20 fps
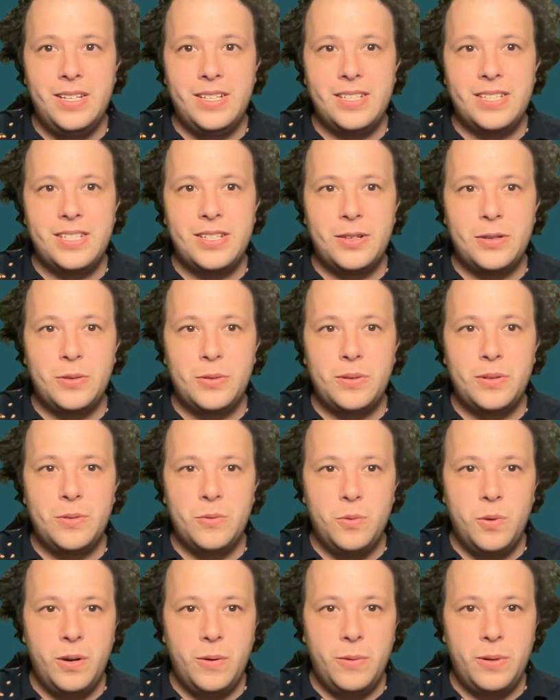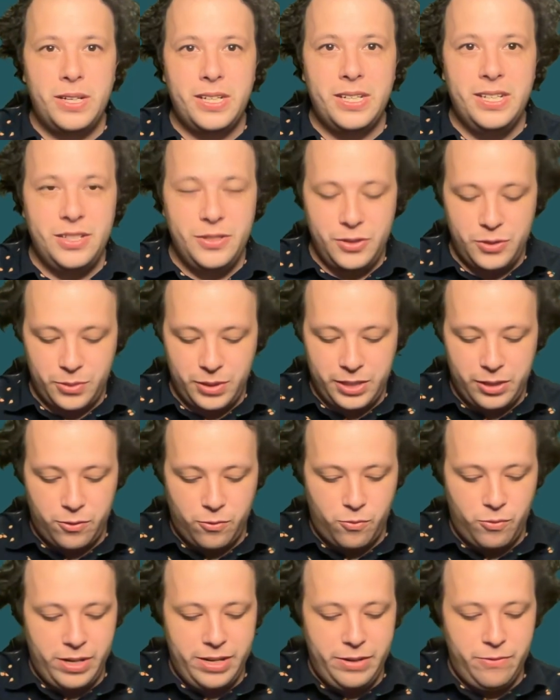So what we're going to do is we're going to
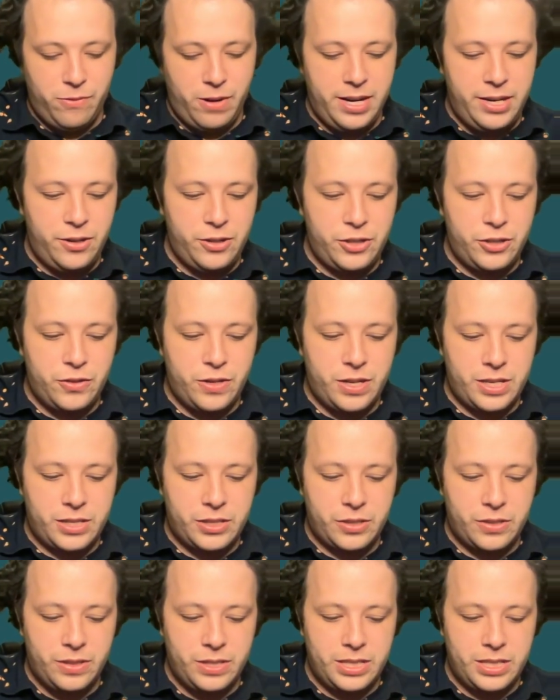rewrite our structure.